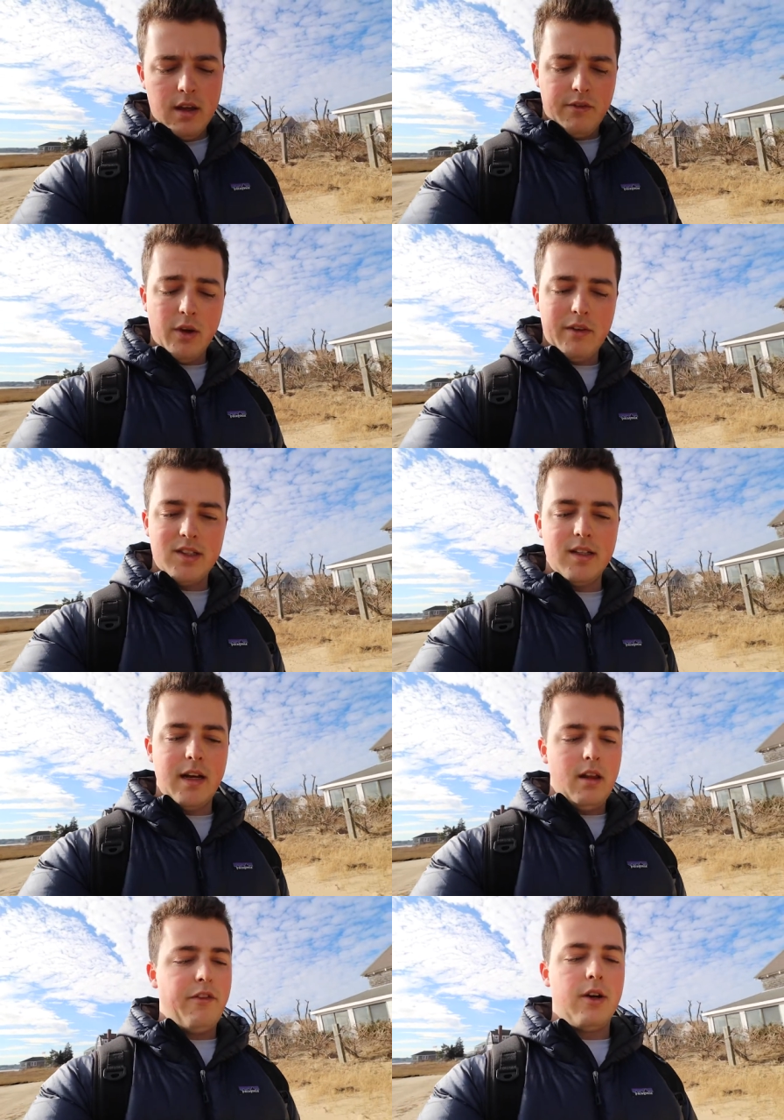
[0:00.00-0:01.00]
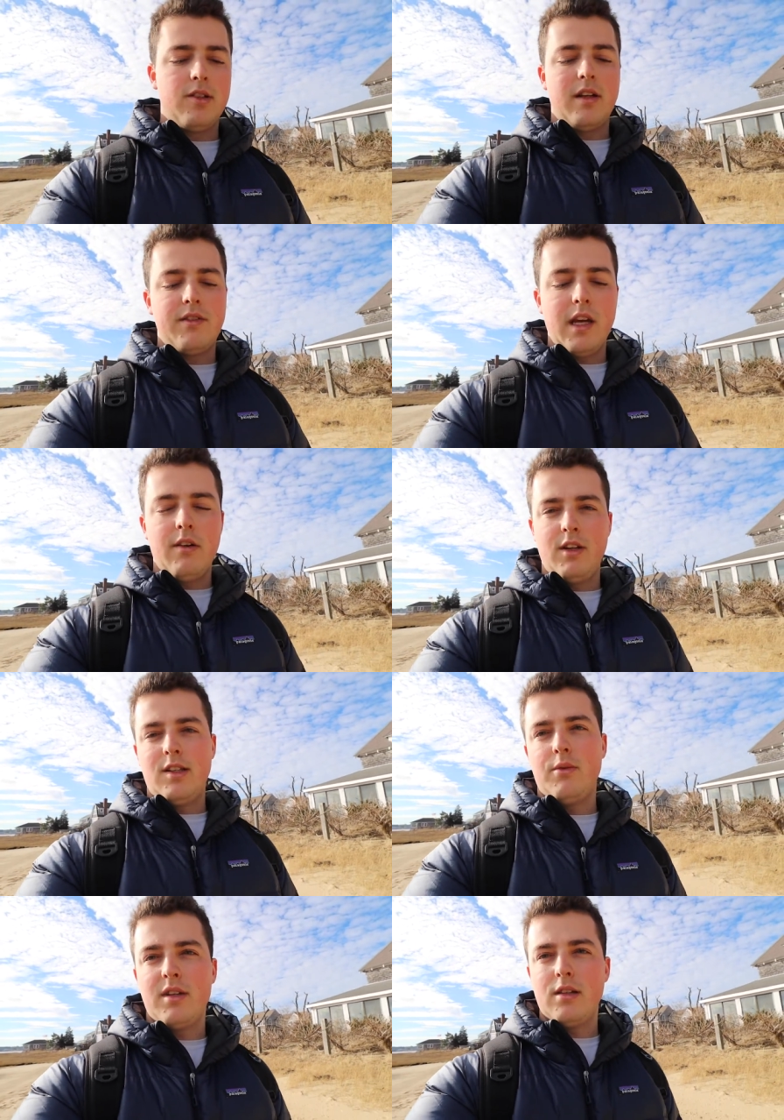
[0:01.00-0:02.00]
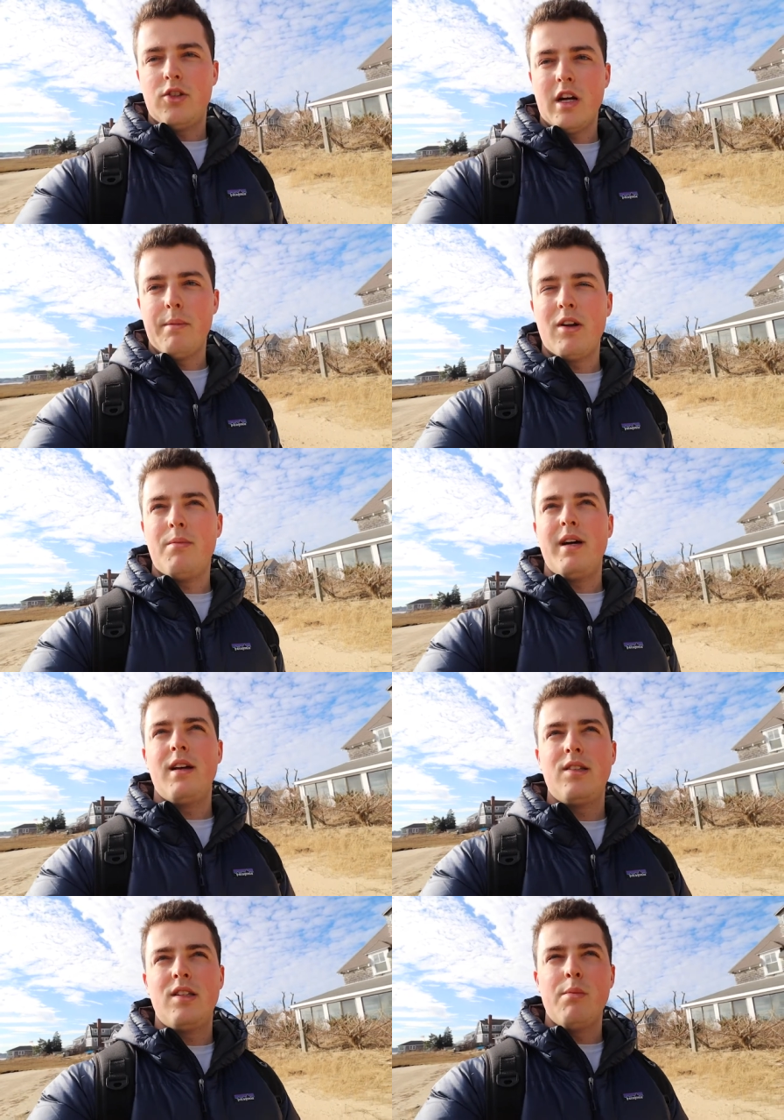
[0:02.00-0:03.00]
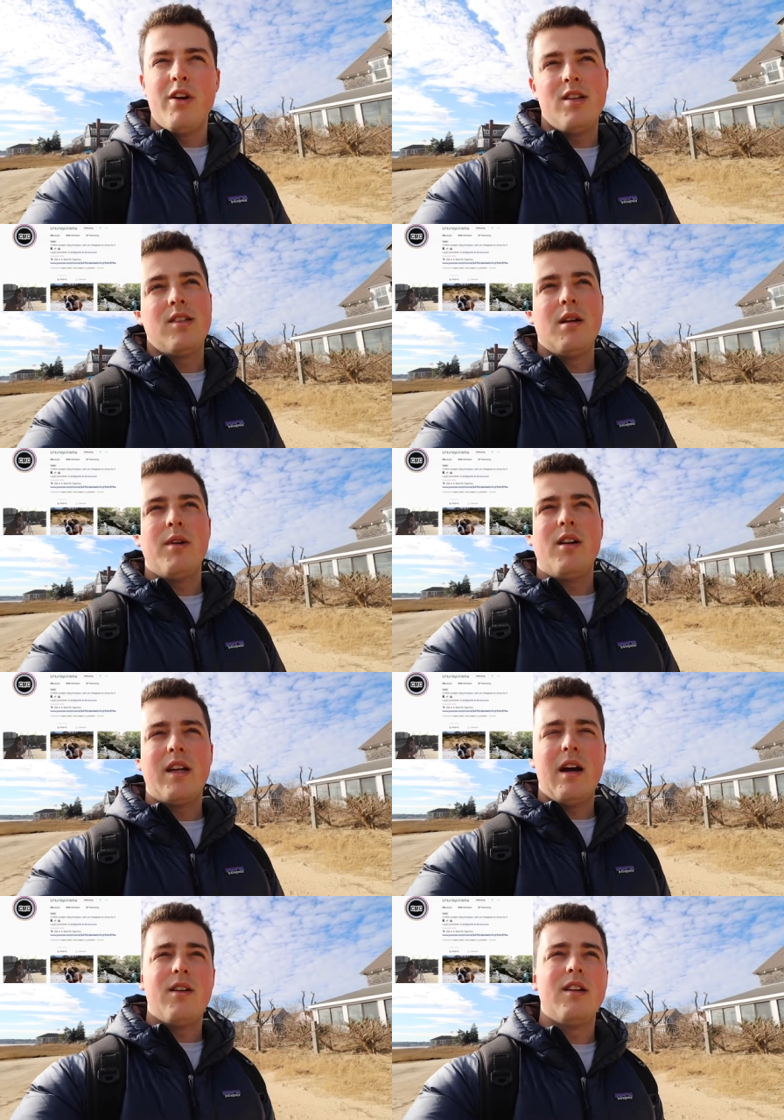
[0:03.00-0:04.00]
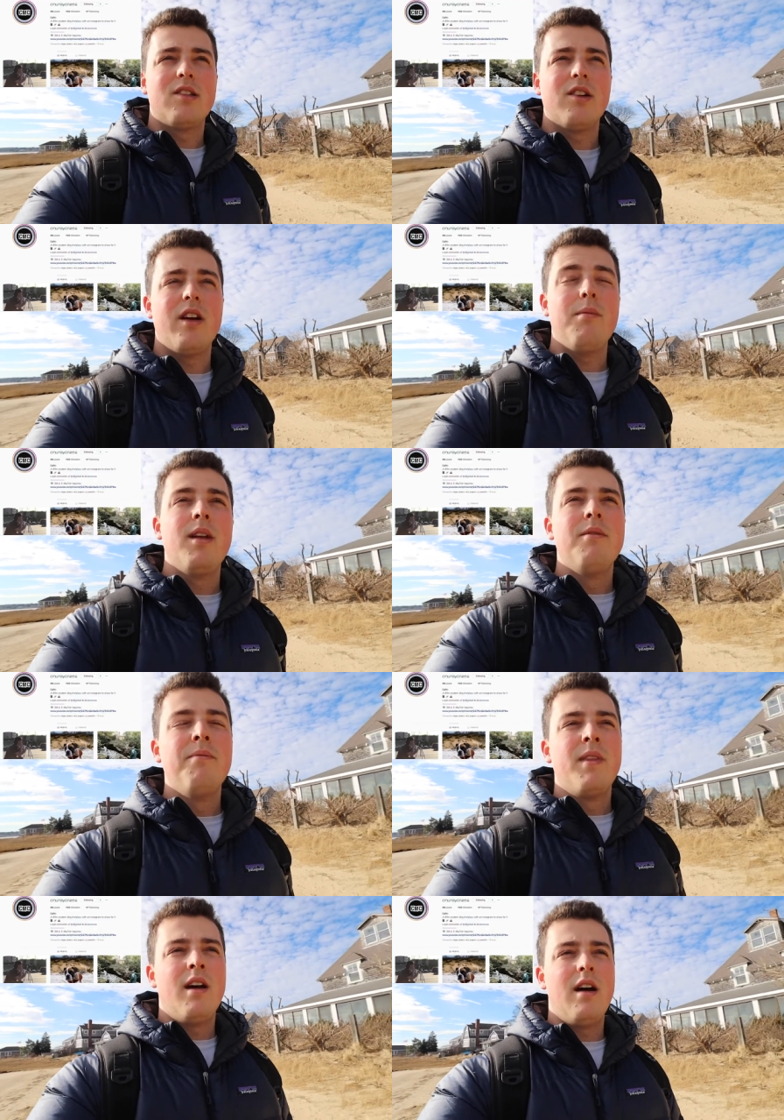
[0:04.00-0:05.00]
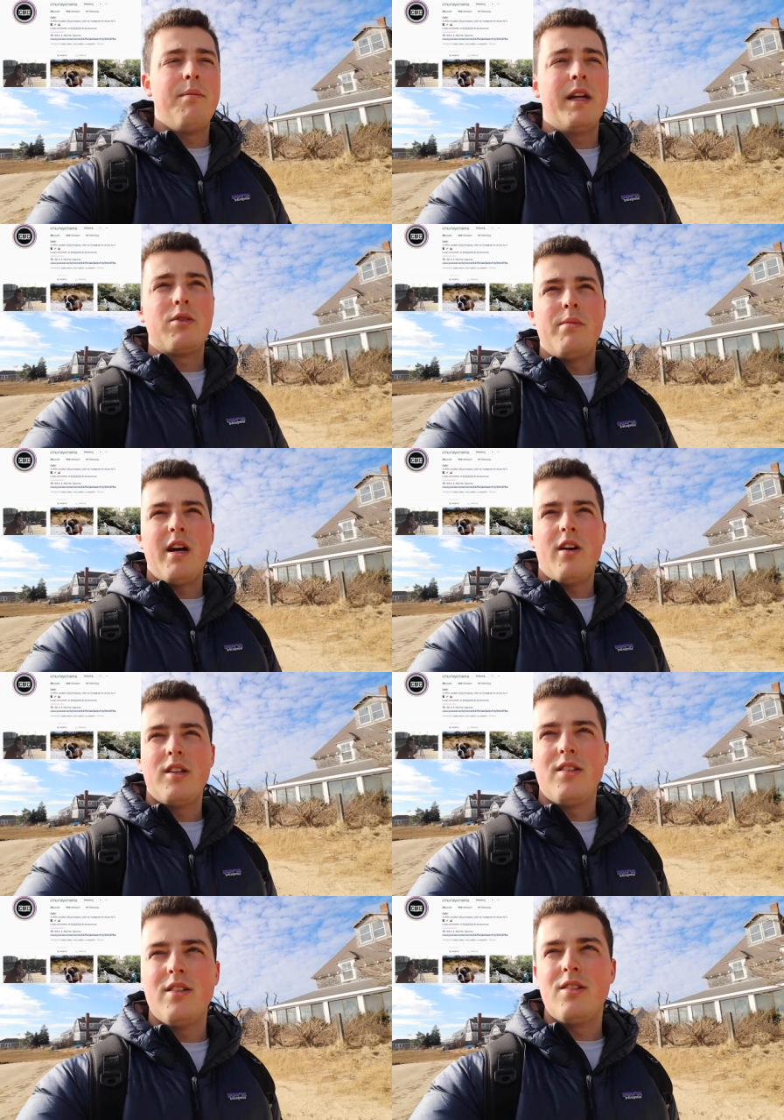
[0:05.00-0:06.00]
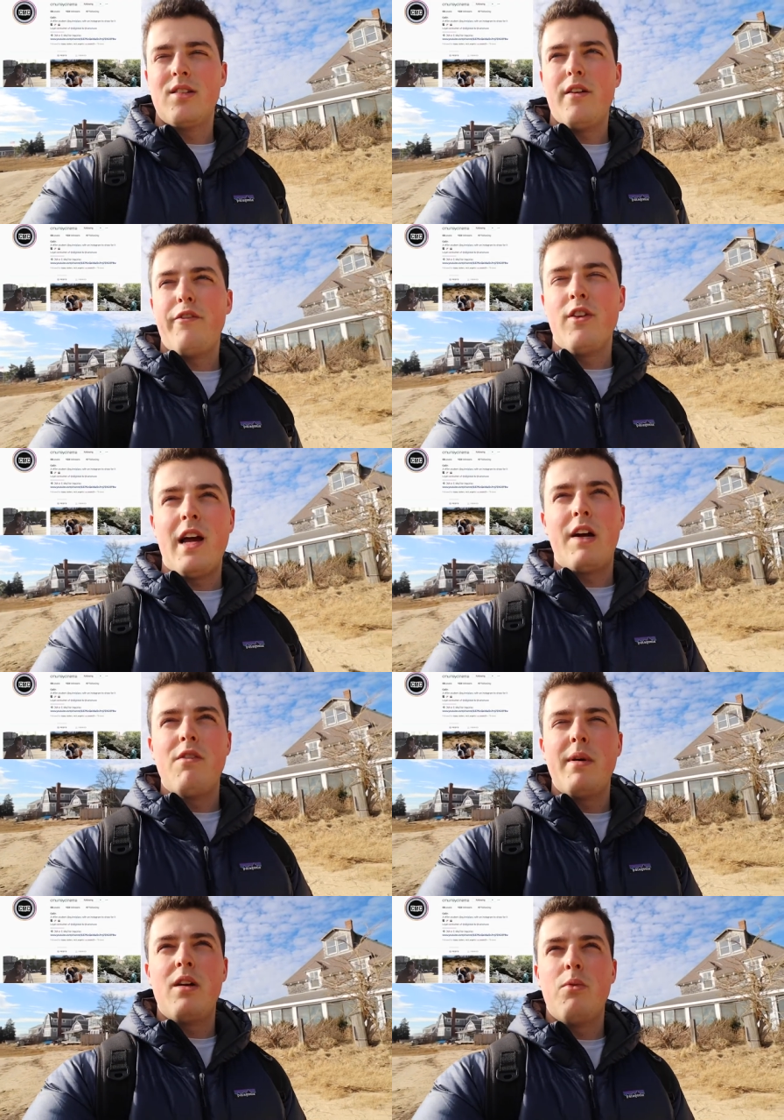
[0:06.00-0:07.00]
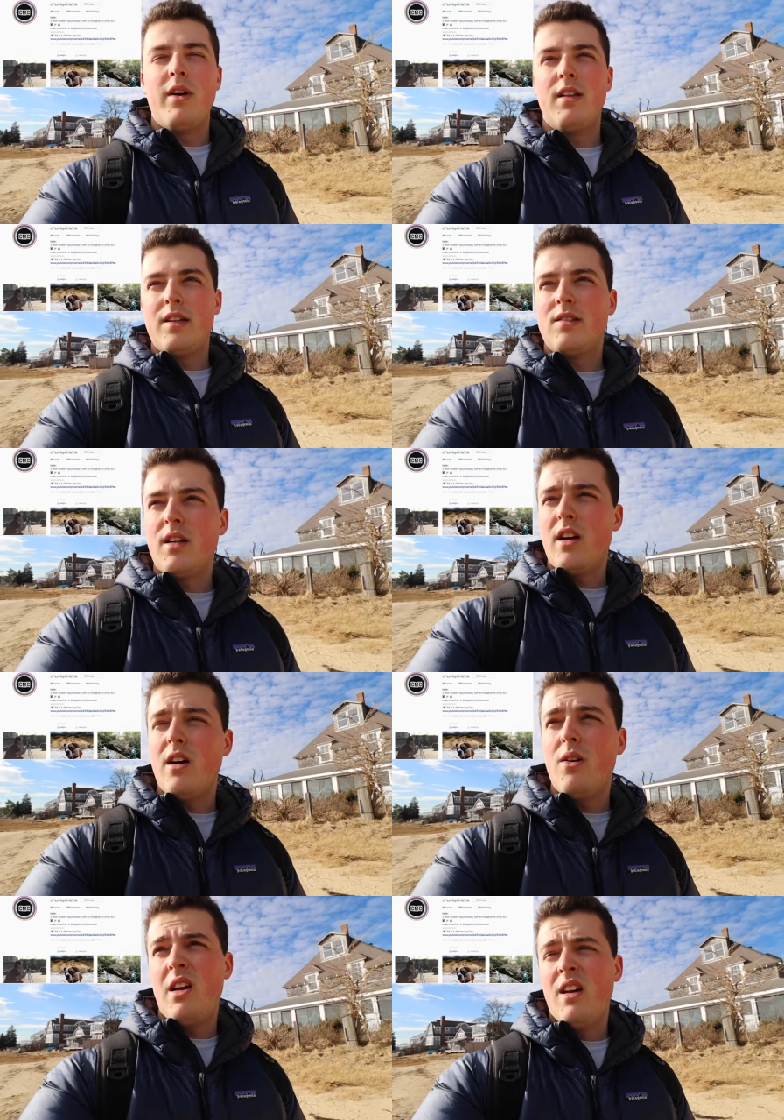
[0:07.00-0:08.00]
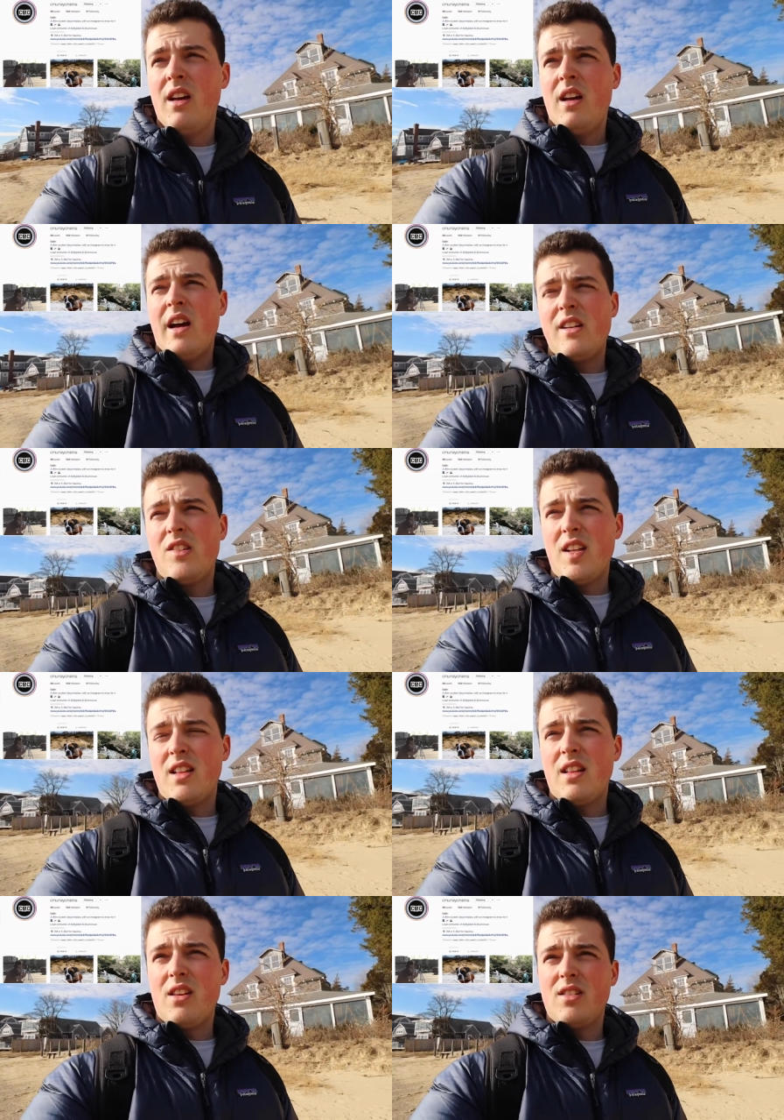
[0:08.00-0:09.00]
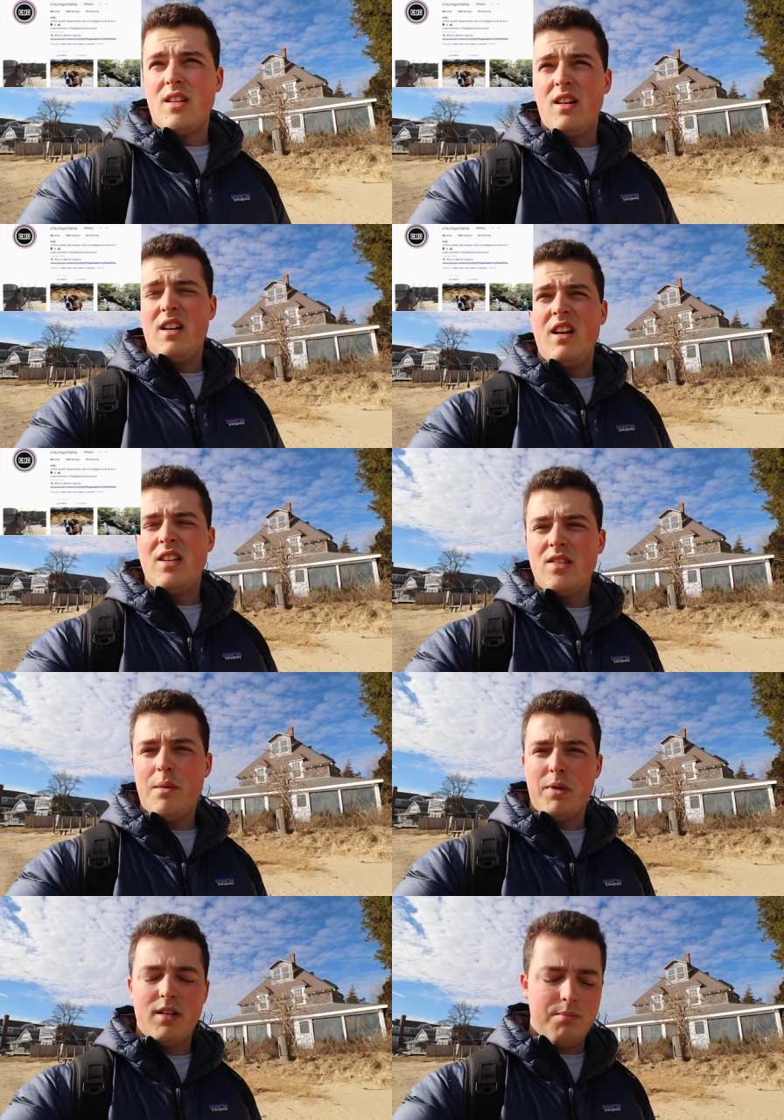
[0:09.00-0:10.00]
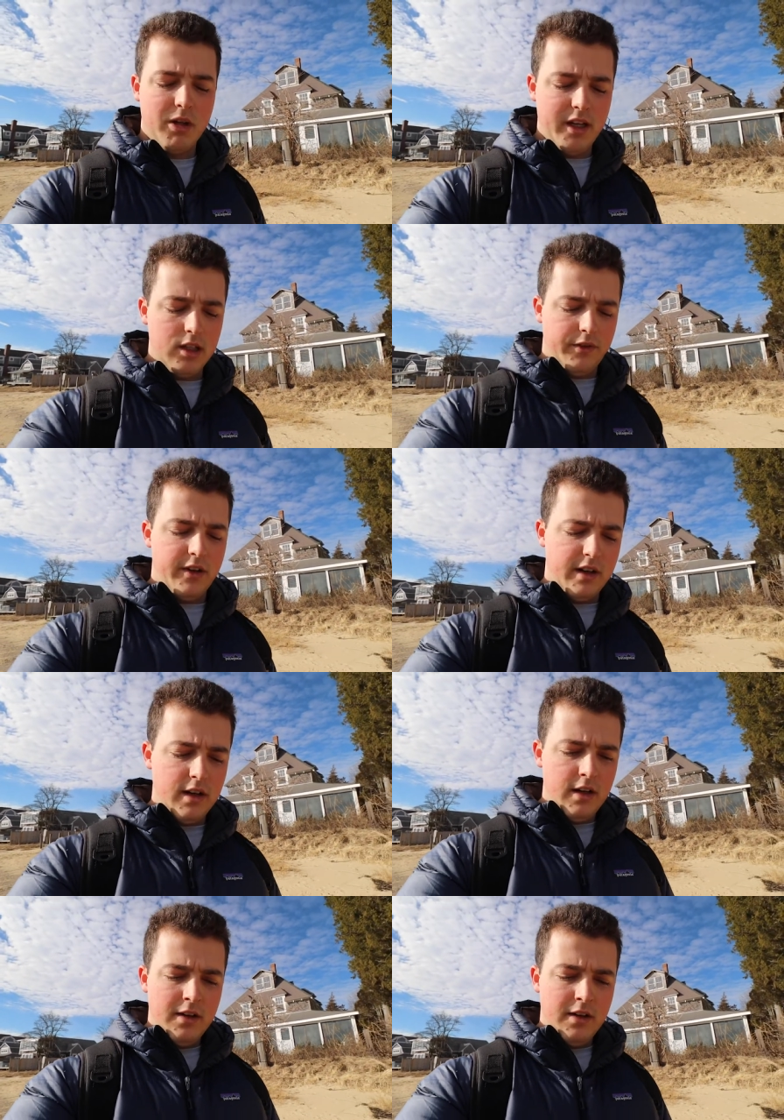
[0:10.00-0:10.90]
If you haven't seen any of the photos that I've taken recently with this, check them out on my C. Murray Cinema account on Instagram. That's where my artsier stuff, for lack of a better word, likes to go. I just think that there's a separate place for